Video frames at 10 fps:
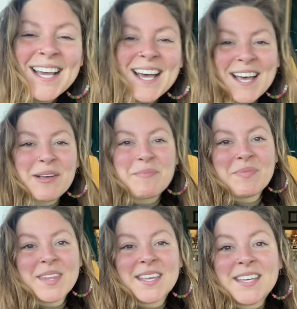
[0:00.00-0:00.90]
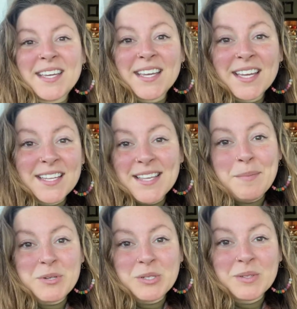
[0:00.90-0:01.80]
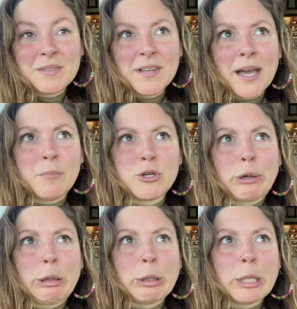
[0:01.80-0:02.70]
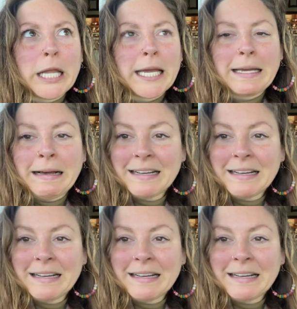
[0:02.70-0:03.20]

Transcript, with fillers: Um, it's absolutely absolutely